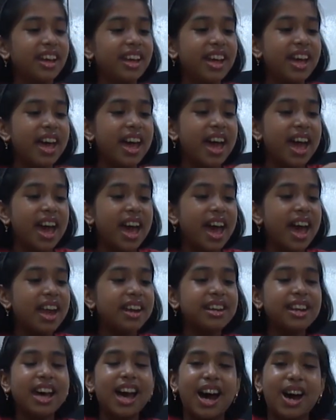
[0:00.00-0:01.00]

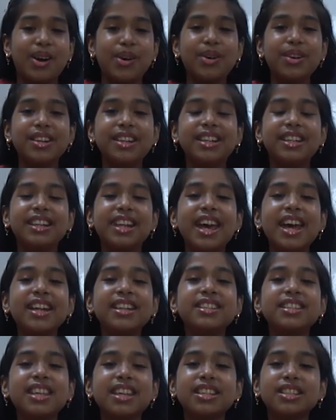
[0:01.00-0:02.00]
And now
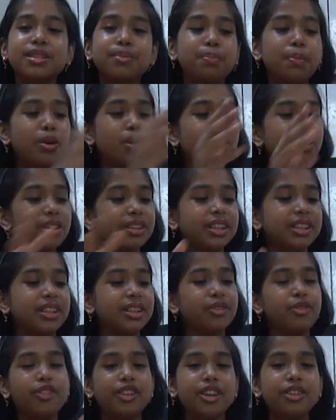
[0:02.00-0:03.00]
let's explore the
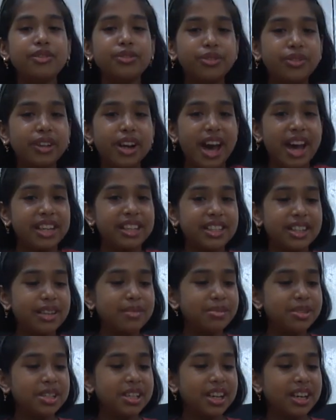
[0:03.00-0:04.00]
different food
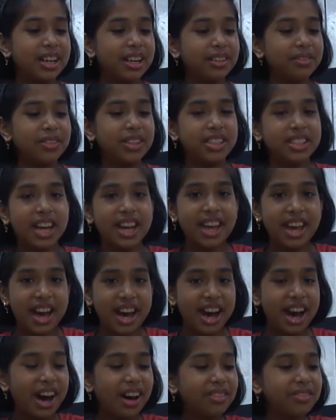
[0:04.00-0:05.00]
items here which I
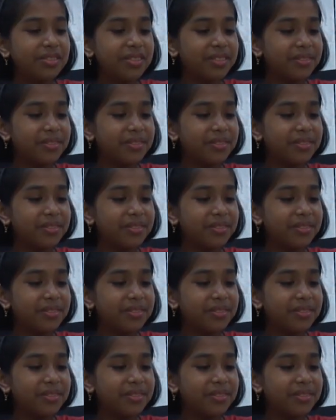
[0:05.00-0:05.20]
have.